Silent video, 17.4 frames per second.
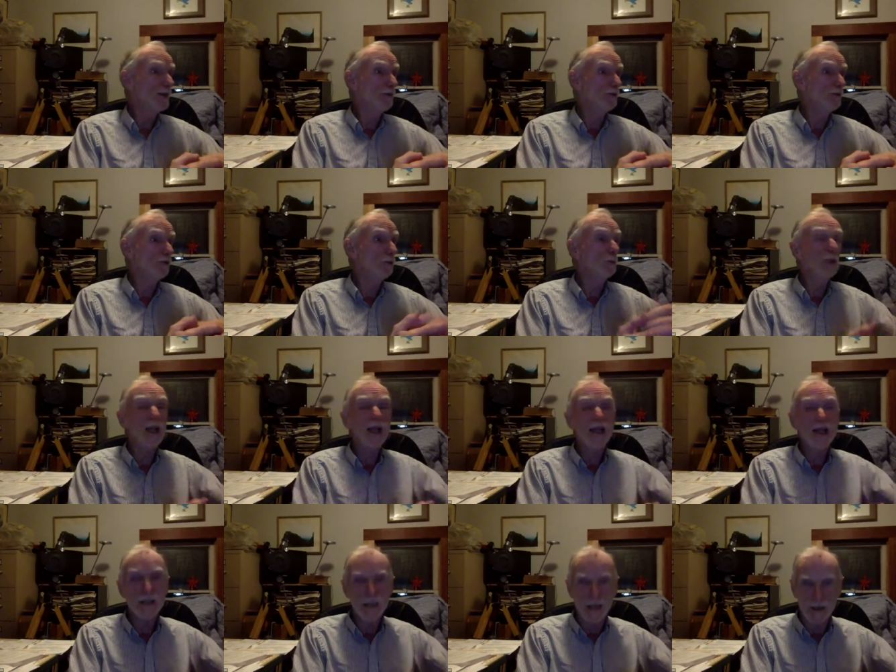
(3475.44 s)
letter from
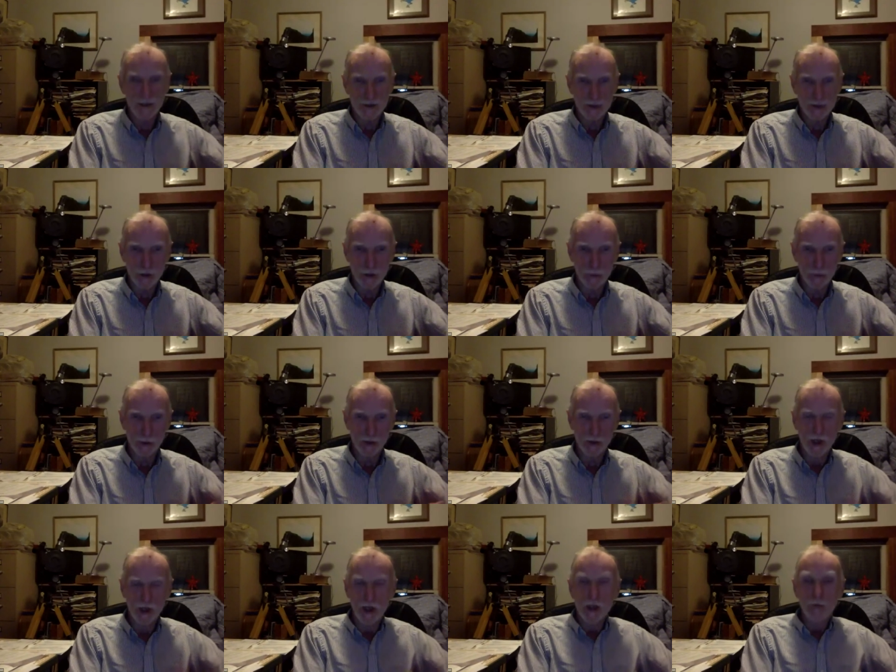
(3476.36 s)
late
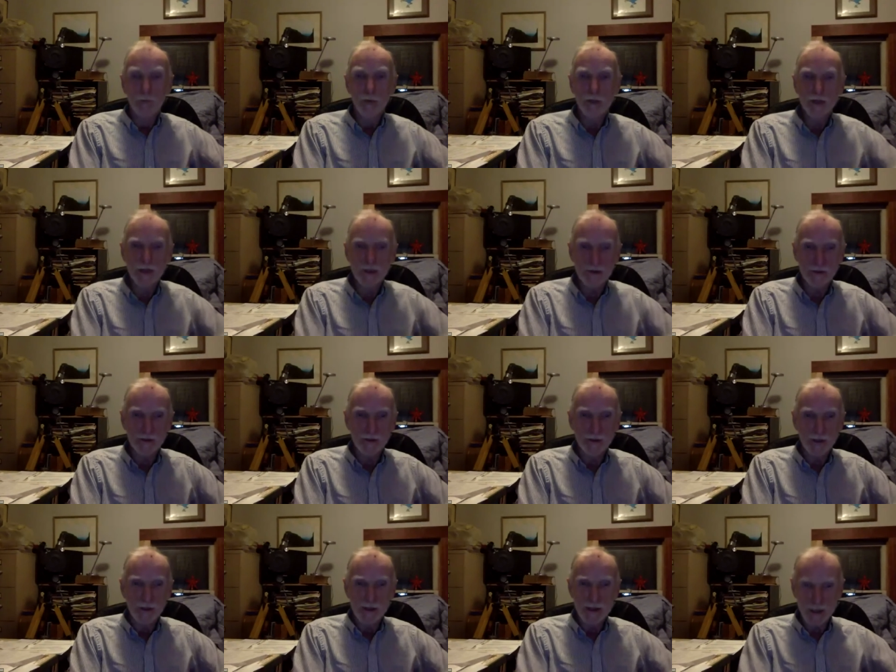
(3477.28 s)
October was in
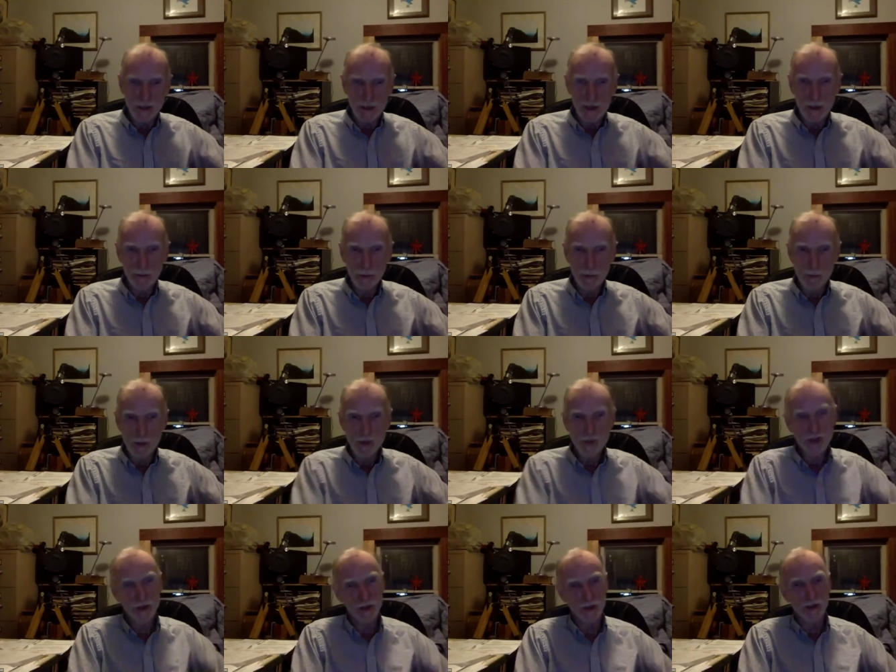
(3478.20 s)
Ann Arbor,
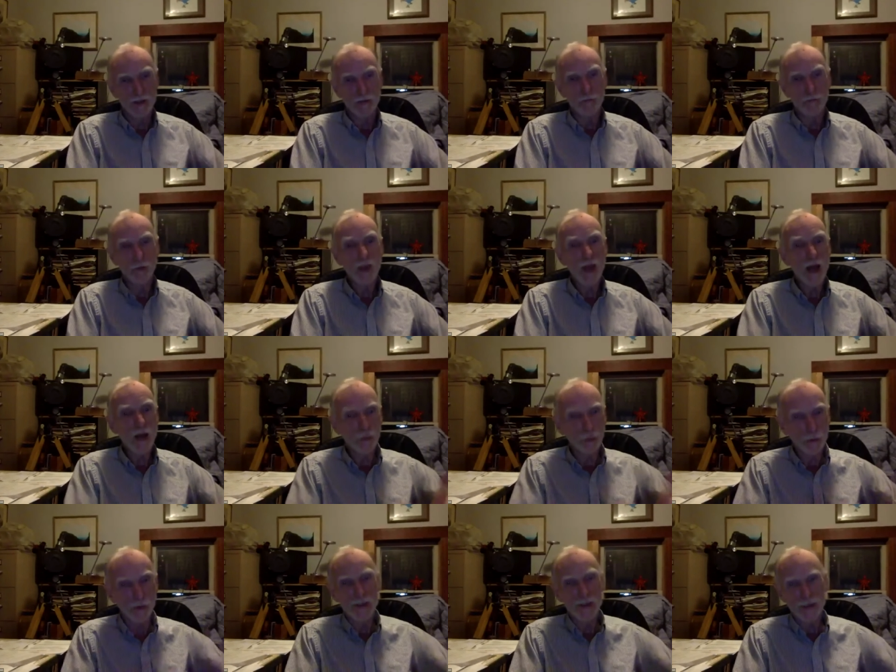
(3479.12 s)
Michigan. And
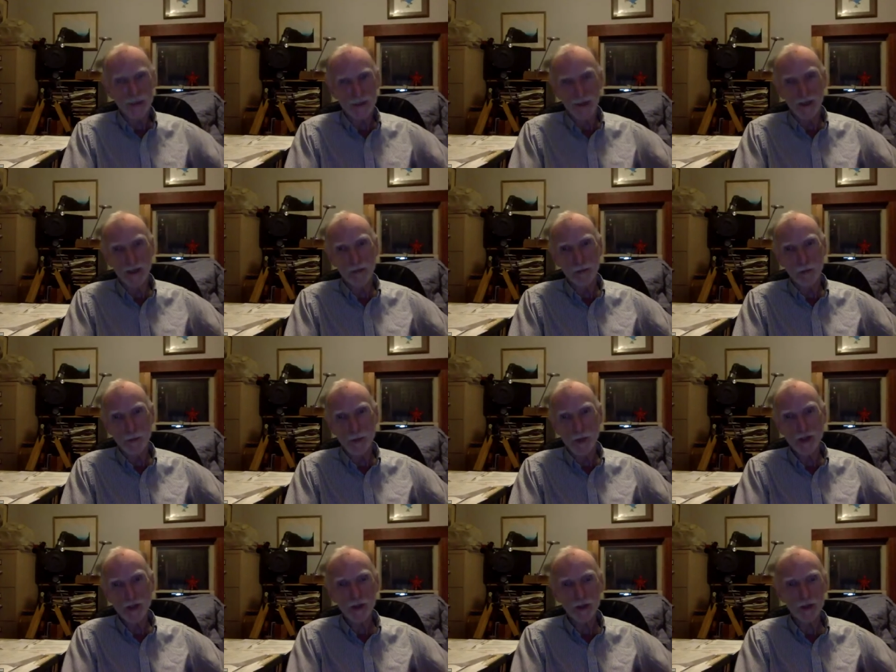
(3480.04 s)
without going to Ann Arbor,
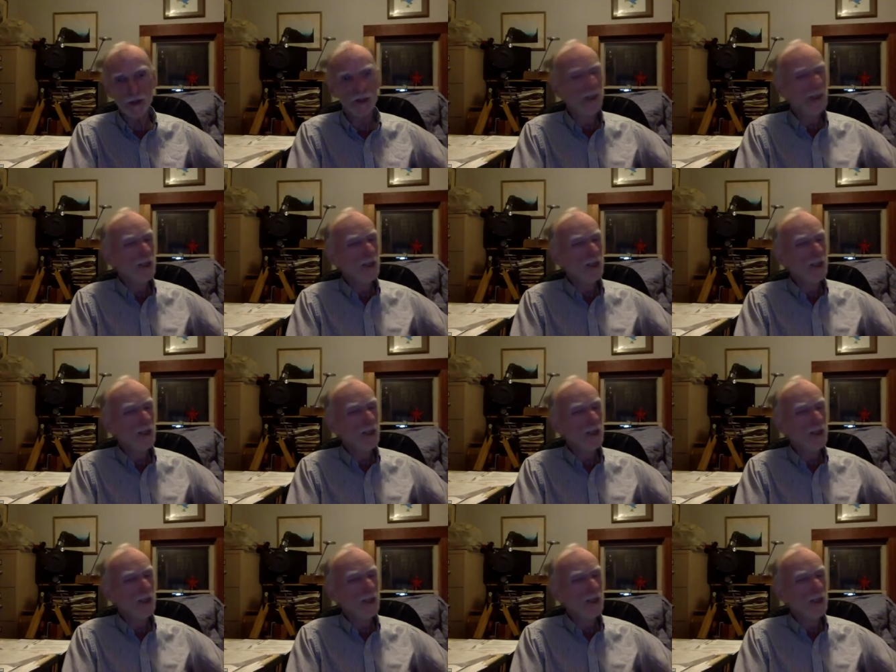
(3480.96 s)
Michigan,